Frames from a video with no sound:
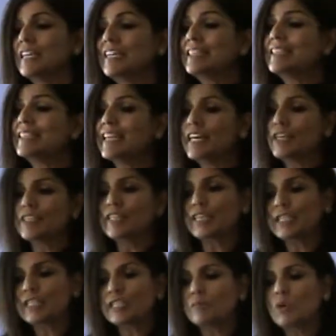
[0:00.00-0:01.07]
stares at
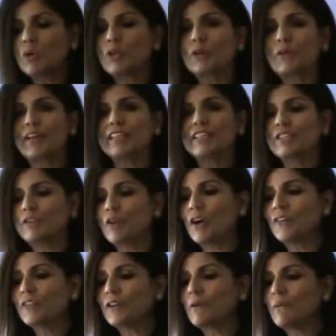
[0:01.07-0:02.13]
a small crater on the